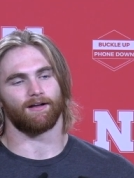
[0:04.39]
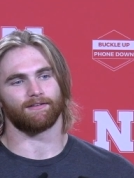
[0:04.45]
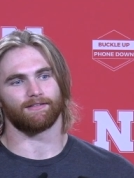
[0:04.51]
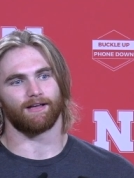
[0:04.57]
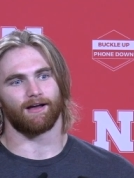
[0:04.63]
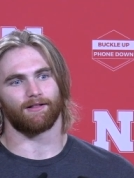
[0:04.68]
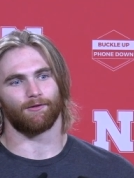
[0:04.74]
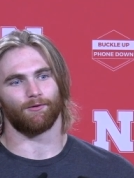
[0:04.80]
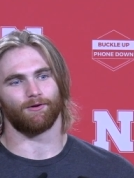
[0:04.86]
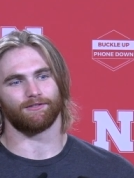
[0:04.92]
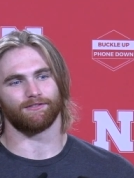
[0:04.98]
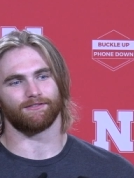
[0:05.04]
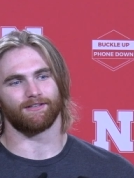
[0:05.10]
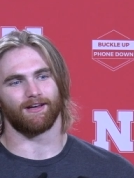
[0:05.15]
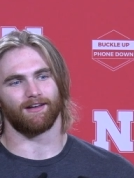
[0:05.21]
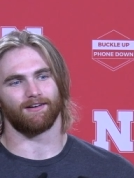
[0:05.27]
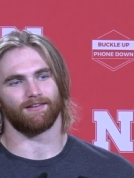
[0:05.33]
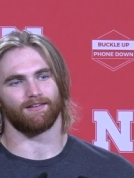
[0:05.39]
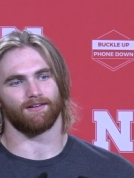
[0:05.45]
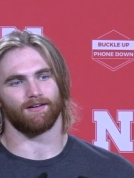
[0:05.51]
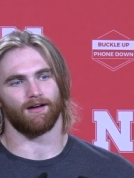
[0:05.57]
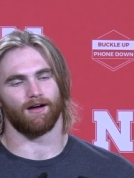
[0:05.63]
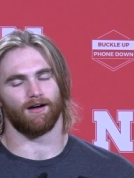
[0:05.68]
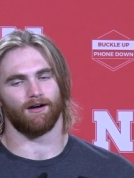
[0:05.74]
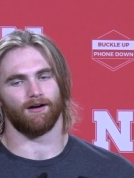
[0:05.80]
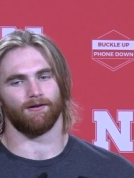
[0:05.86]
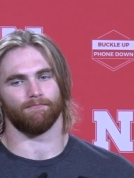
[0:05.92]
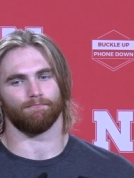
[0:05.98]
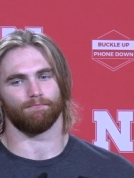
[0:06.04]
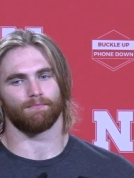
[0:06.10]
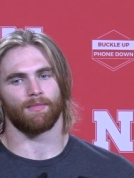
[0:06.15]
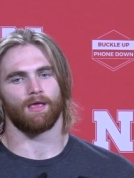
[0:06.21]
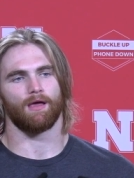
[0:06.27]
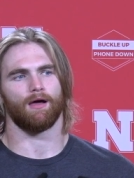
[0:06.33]
Uh, exactly what you said. Um,
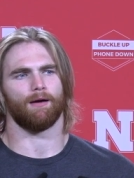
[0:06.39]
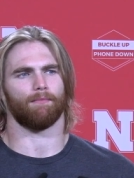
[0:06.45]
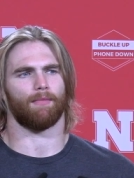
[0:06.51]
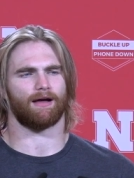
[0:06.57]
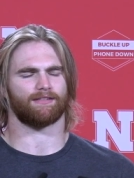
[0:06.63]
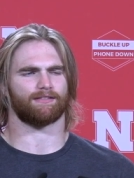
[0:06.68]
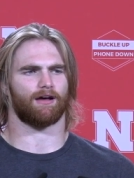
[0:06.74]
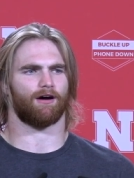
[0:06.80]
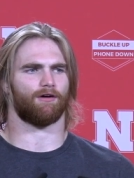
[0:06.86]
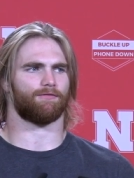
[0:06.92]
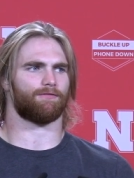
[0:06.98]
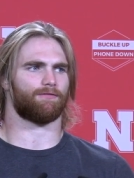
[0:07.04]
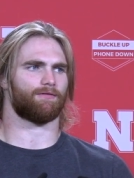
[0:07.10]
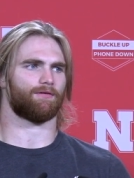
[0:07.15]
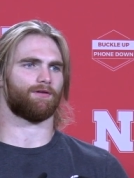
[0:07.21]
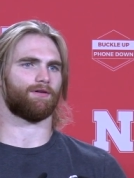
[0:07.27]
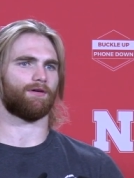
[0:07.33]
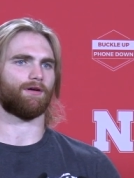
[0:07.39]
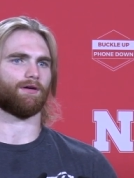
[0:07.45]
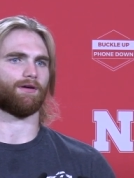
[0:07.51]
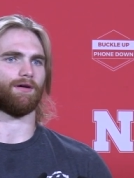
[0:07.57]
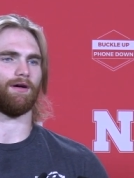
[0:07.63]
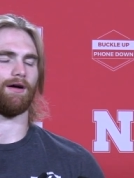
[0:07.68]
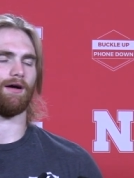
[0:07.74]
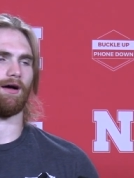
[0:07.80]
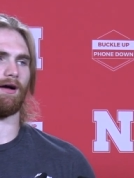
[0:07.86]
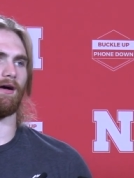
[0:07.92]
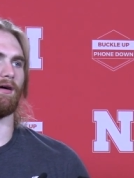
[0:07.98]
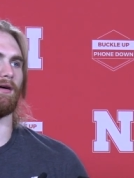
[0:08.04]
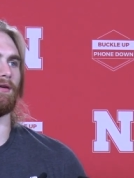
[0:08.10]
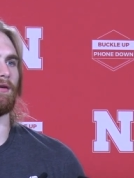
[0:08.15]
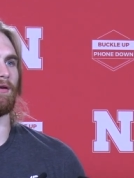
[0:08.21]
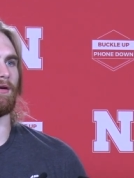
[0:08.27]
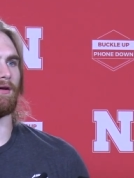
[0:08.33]
myself uh,
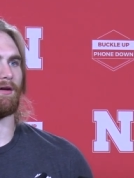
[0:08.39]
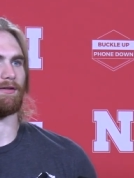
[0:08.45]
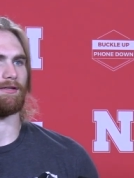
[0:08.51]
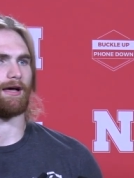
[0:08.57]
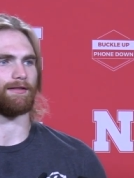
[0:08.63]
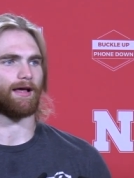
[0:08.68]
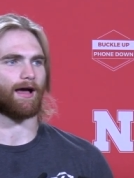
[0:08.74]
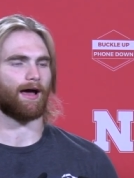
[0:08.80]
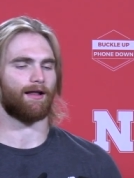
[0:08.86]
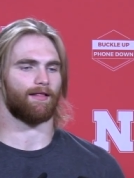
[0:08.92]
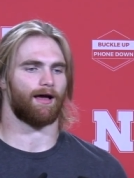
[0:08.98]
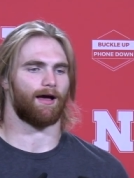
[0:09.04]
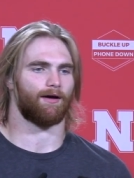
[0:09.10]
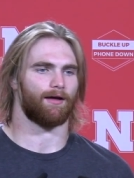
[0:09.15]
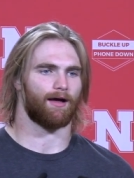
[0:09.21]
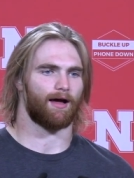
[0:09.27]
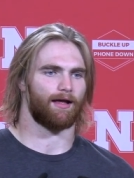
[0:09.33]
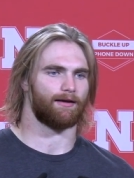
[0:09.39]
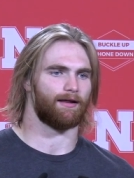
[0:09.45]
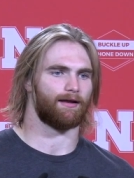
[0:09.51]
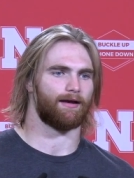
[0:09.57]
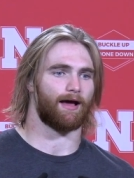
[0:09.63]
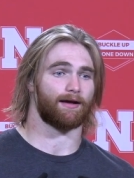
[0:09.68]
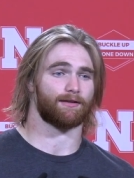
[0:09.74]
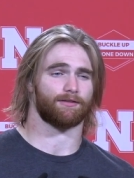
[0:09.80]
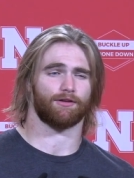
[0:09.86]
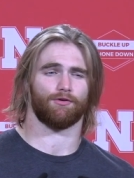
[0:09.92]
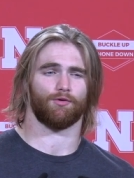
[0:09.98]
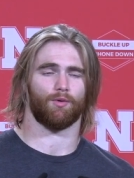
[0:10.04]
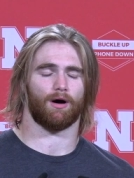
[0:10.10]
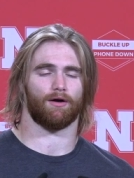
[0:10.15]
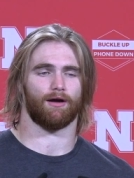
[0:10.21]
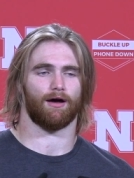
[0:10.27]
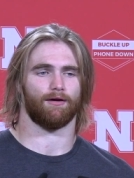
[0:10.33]
was at the head of that. I didn't execute
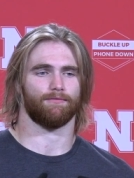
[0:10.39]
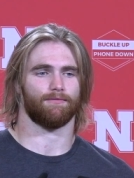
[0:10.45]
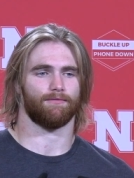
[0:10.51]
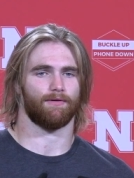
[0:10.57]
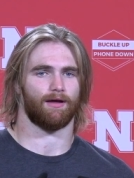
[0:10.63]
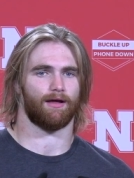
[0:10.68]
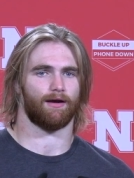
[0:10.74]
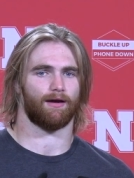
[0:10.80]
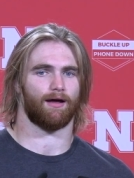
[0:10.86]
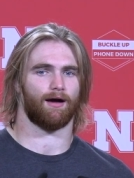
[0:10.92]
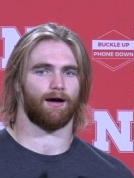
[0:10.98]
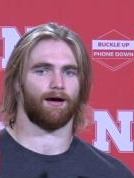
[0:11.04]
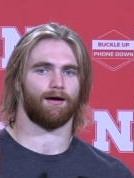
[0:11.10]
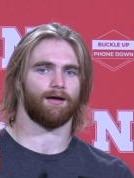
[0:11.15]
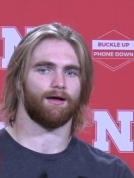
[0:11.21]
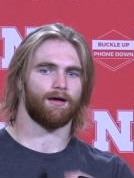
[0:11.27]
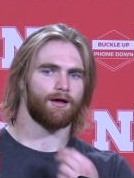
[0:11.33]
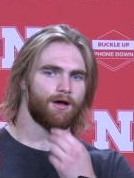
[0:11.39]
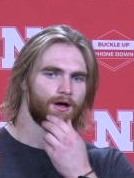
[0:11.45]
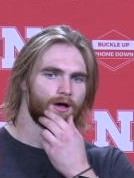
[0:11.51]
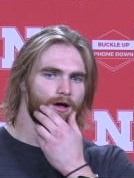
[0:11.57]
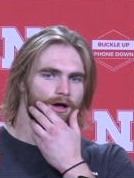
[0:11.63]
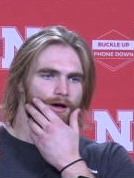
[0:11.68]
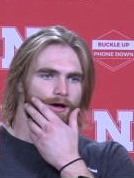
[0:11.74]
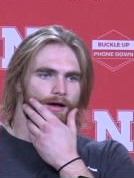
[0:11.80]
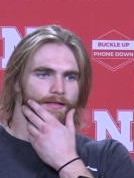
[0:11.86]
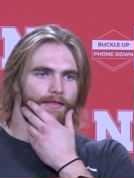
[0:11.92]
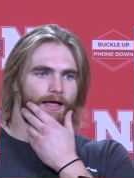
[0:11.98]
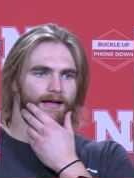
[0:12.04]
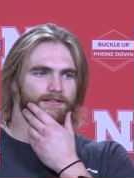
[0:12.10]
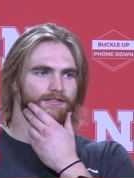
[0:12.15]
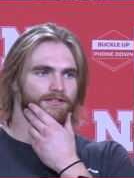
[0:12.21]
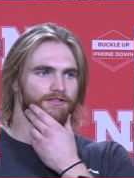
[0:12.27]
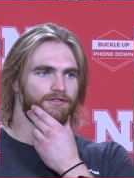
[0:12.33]
well enough, and uh,
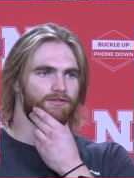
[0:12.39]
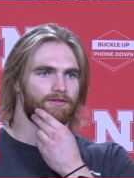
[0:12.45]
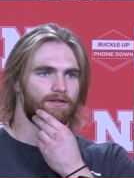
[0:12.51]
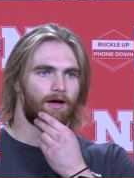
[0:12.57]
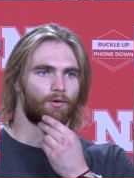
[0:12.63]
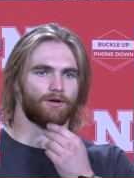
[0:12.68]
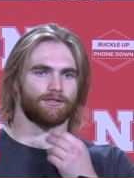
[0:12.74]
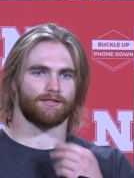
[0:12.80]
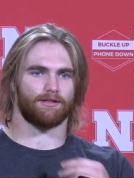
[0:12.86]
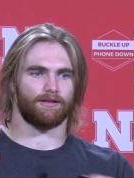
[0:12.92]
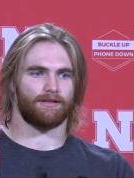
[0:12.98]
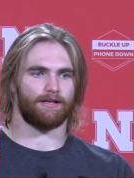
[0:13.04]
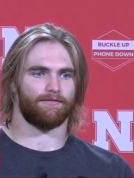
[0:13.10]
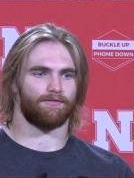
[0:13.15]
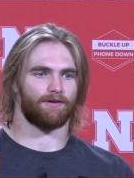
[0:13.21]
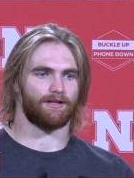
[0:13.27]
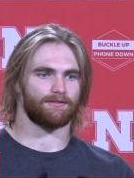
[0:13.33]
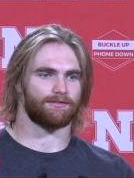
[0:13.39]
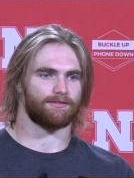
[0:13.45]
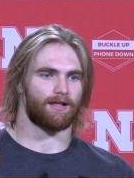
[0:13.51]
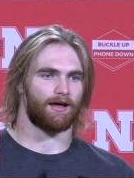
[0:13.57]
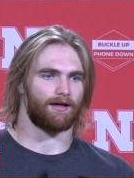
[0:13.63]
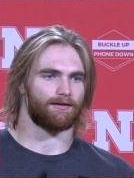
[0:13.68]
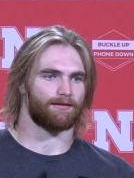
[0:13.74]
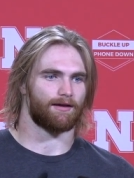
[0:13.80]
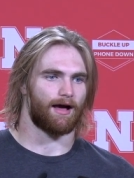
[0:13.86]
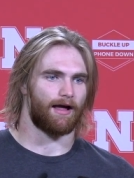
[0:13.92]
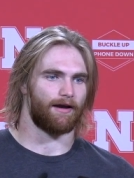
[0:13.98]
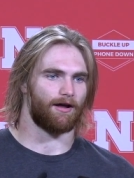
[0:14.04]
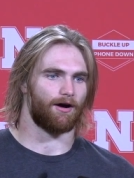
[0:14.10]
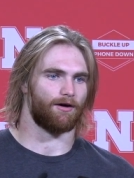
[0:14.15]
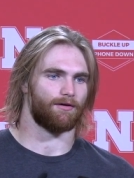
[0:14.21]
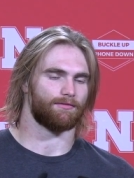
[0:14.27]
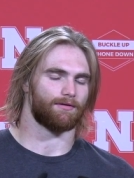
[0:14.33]
that's just that wasn't the defense that I
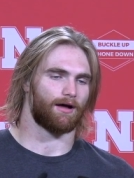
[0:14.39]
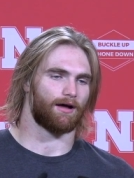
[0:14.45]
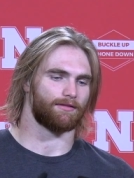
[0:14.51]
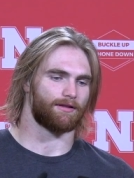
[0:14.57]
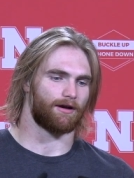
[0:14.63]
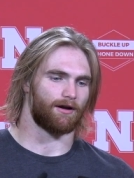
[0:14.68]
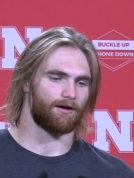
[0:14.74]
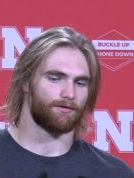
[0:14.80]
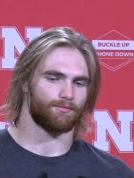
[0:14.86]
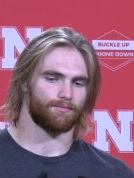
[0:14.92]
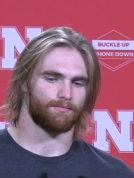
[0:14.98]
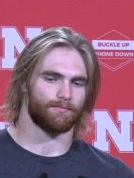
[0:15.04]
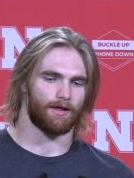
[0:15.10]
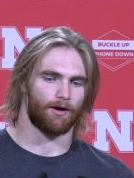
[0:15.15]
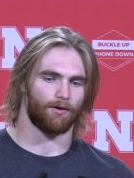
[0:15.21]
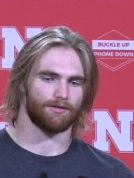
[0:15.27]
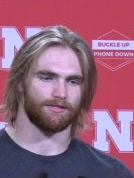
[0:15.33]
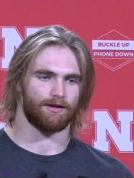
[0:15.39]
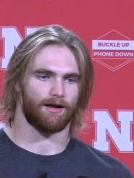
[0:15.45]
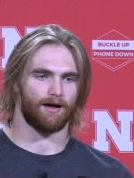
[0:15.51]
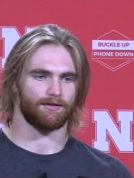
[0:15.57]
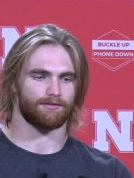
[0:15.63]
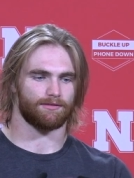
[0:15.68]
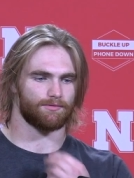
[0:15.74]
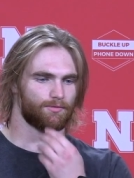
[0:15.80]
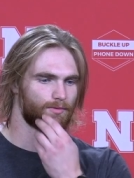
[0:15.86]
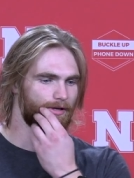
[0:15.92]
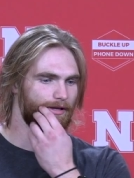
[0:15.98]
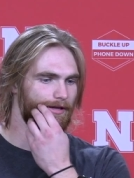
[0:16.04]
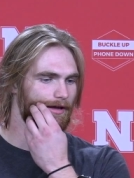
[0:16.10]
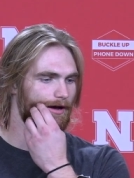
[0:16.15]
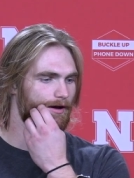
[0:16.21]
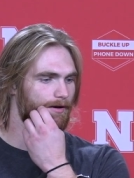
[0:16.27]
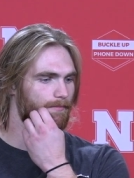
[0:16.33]
know out there. That wasn't us.
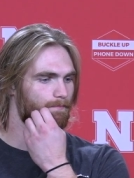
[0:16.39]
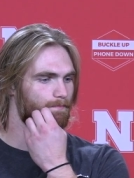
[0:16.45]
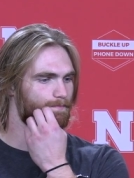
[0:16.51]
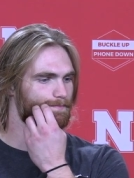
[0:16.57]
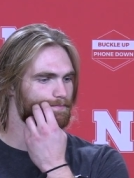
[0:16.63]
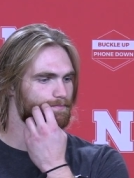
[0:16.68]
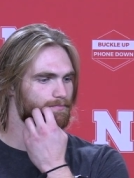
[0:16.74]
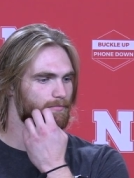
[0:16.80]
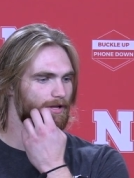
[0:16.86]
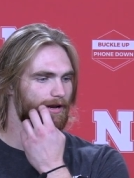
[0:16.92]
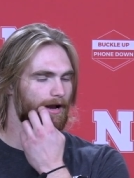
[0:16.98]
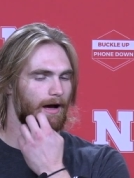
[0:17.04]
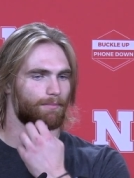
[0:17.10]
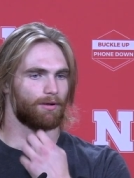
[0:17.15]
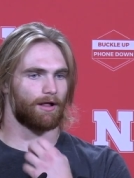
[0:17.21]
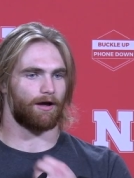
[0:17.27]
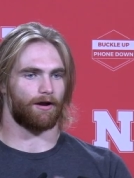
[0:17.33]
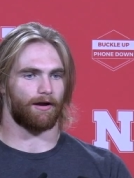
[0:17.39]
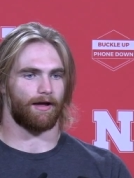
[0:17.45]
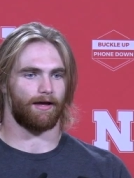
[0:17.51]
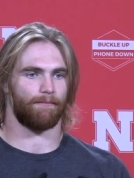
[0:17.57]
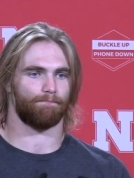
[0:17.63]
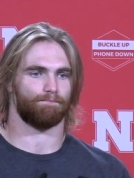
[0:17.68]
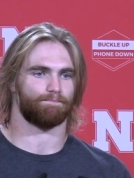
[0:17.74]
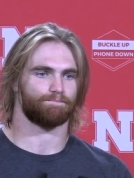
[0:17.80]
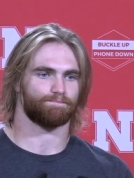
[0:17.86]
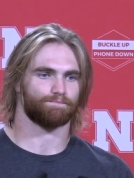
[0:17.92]
We um, did not play our game.